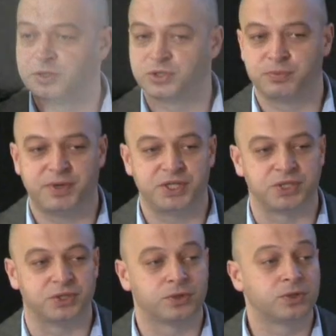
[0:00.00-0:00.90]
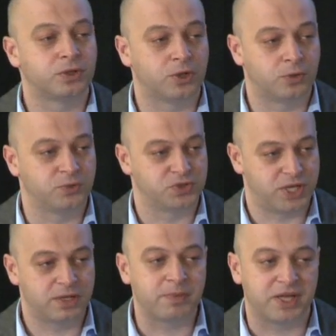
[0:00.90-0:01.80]
on the patient. Don't go home with
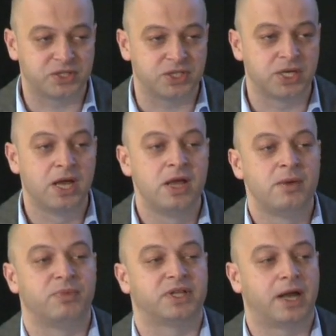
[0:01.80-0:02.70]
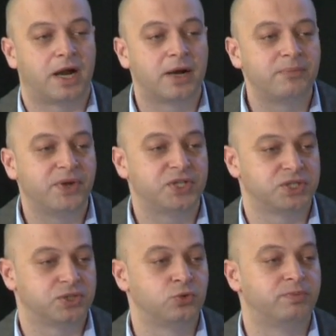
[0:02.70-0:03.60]
that message. But there are
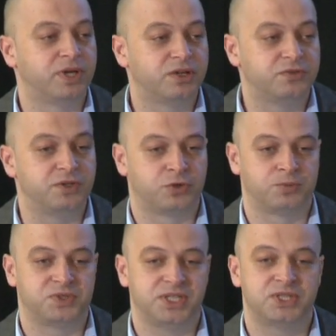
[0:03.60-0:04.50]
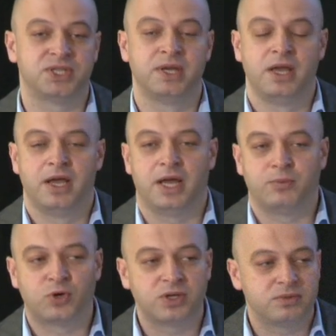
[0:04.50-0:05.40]
patients who benefit from this, and
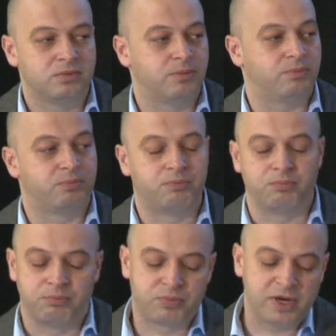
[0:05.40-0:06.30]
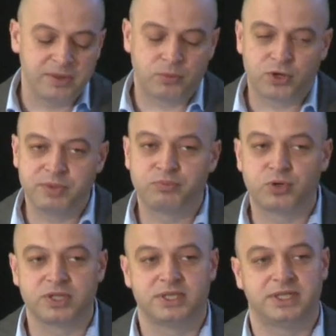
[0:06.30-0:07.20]
probably more
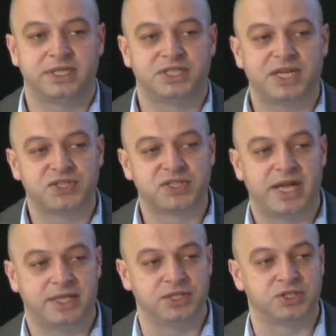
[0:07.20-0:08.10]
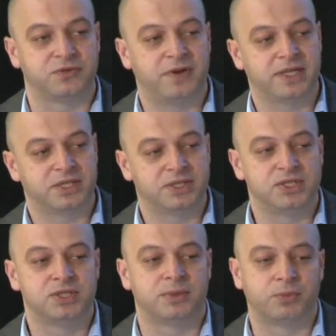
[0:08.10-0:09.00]
important than just that is the fact that
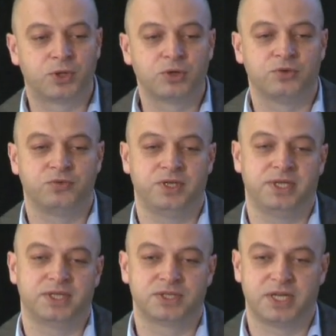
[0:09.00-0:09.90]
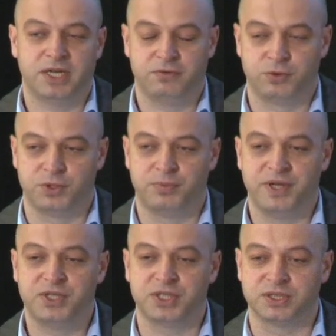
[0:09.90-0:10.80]
this is a more convenient study for the
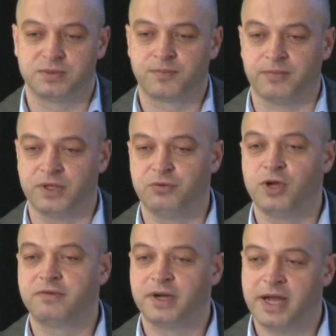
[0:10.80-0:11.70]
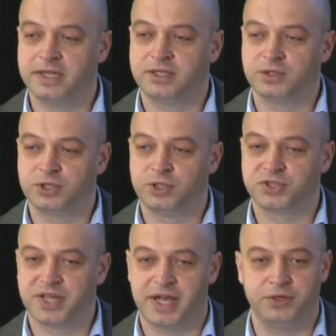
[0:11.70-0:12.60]
patient. If you ever had an
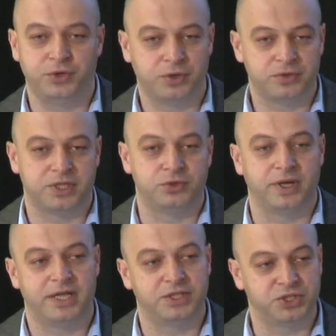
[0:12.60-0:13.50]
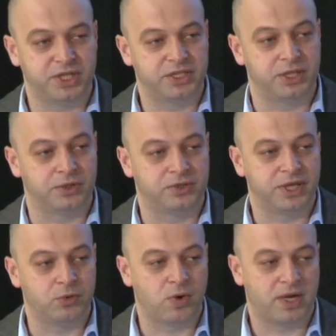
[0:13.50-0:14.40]
octreoscan, you know that you get injected on
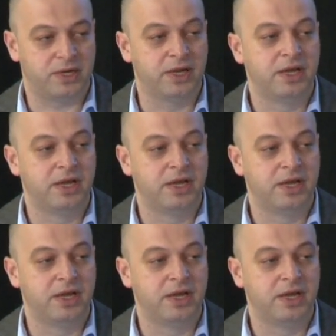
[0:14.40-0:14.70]
day one,